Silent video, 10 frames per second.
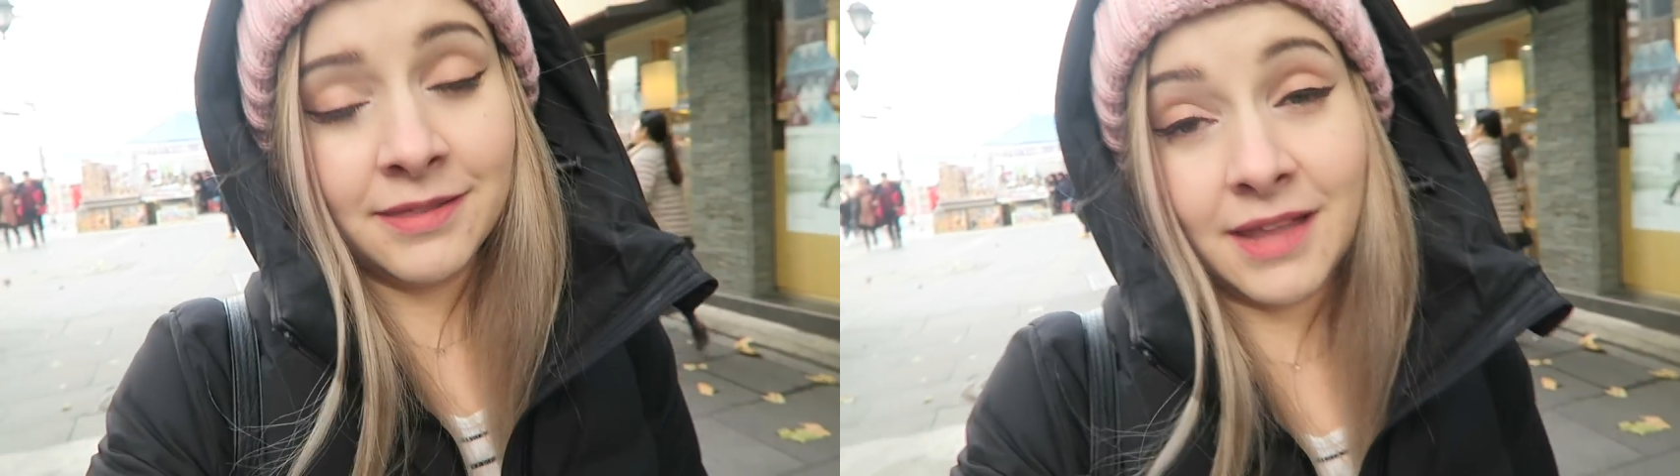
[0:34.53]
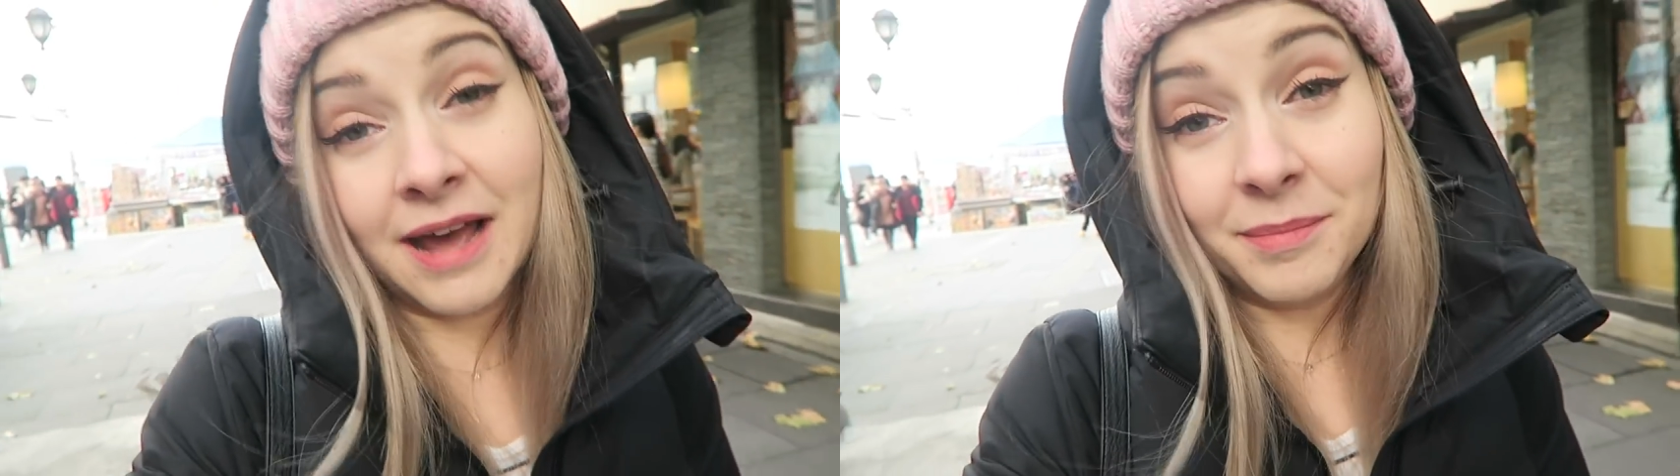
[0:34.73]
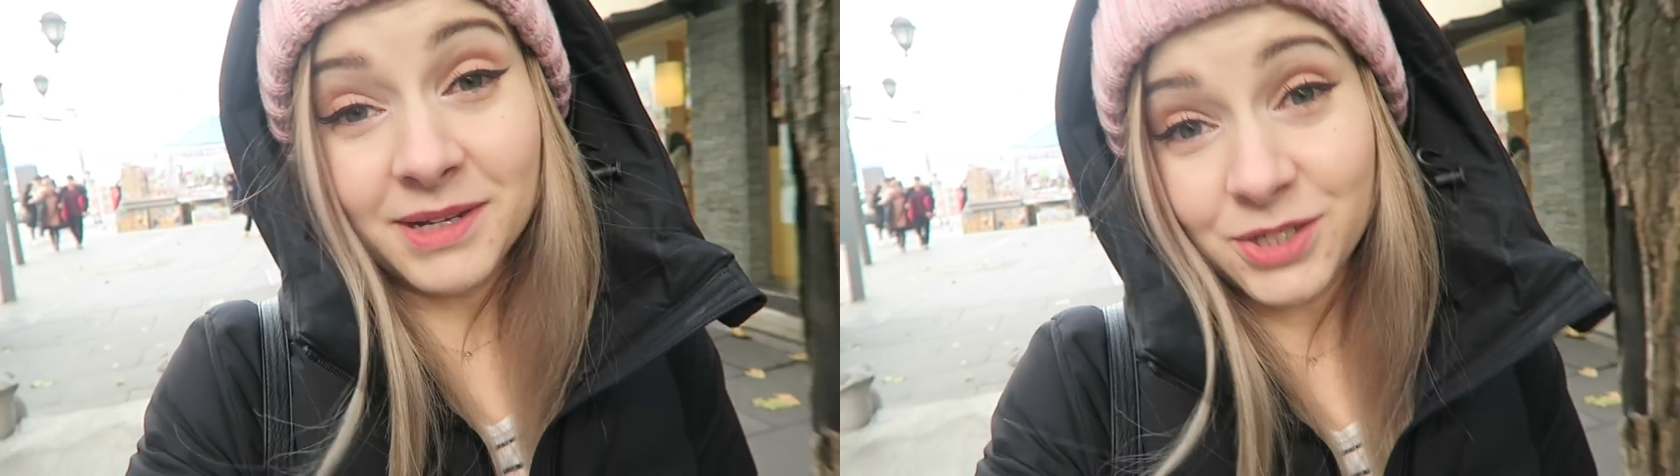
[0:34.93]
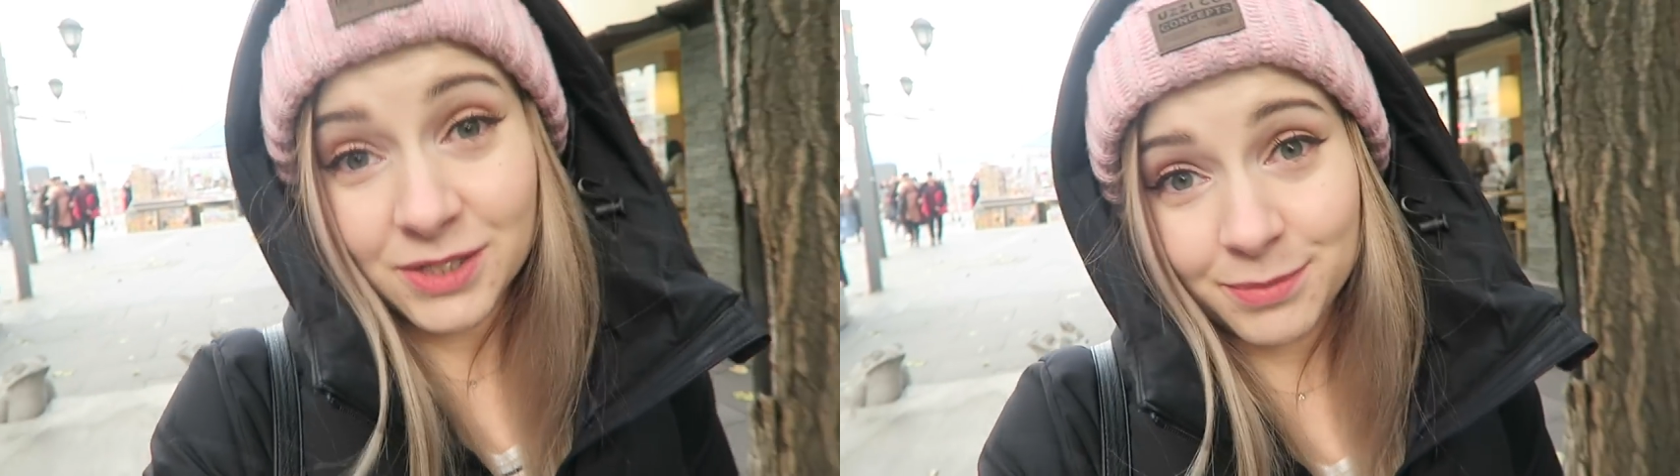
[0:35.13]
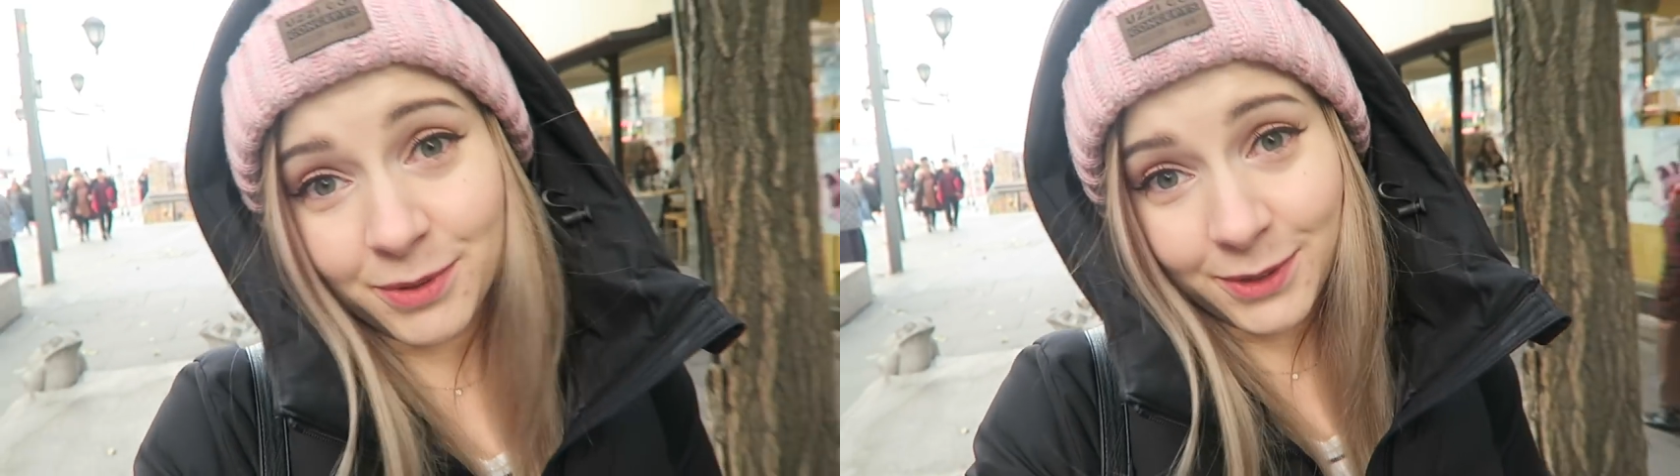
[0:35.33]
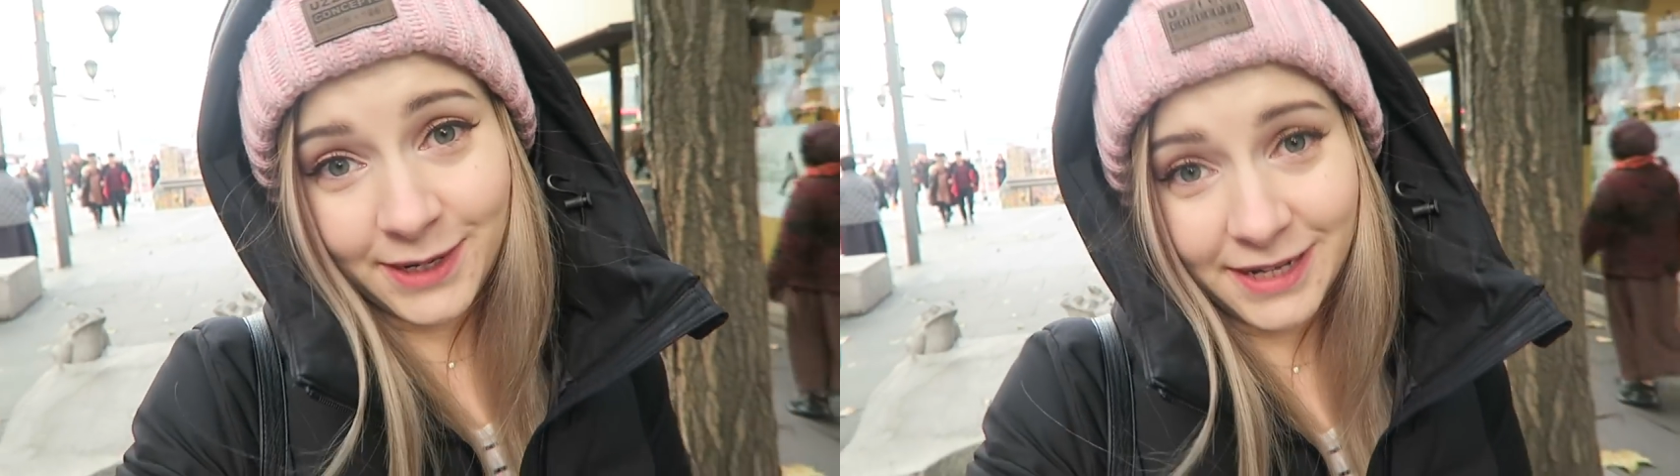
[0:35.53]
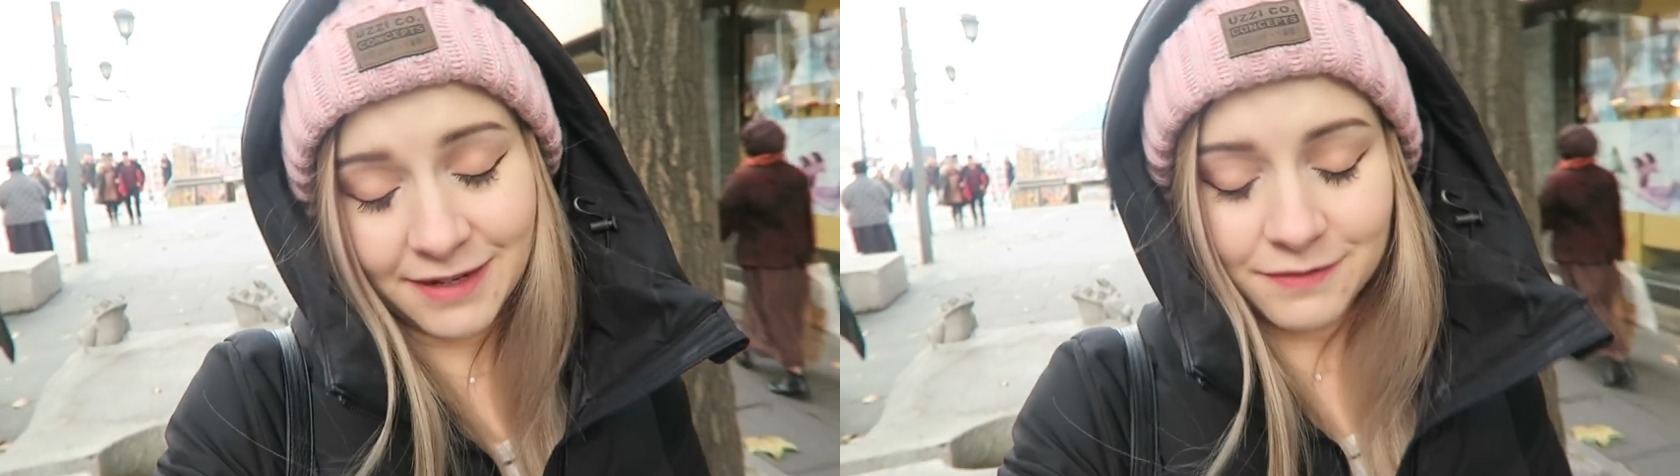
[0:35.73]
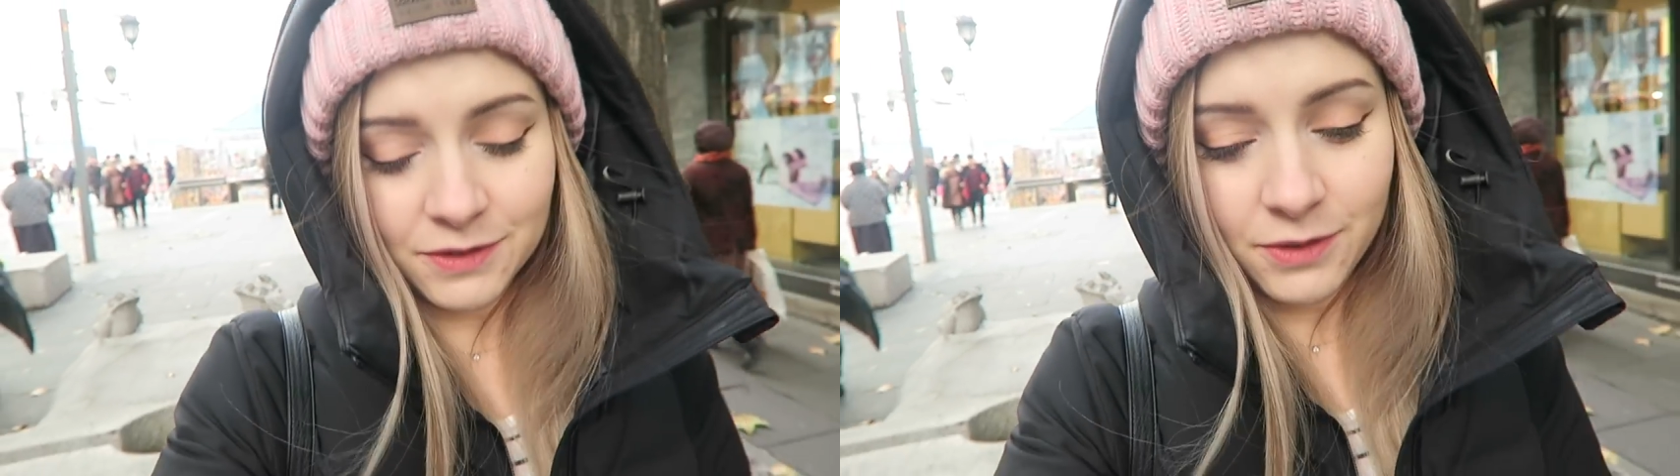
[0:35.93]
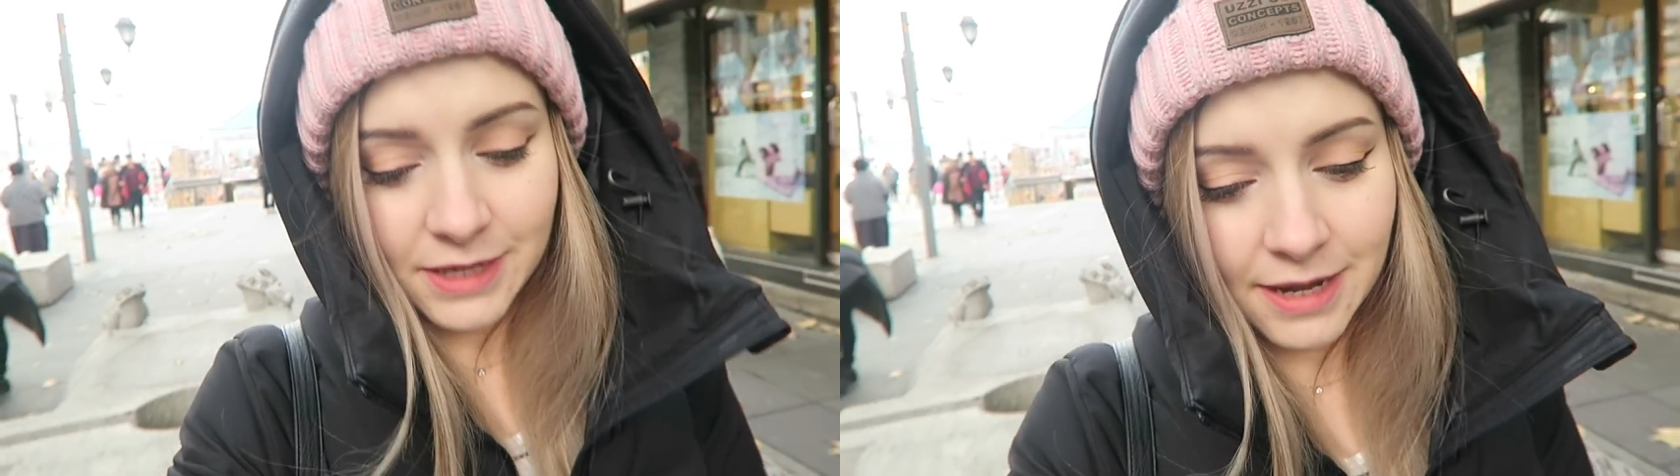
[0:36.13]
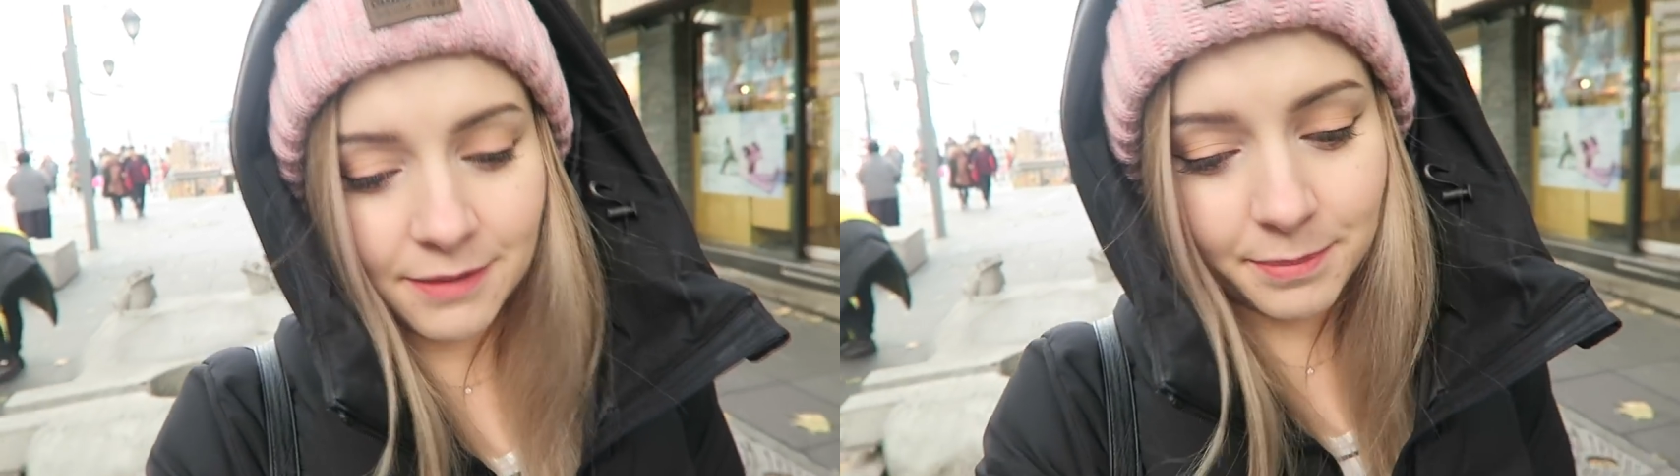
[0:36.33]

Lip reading: that much exploring of Seoul yet,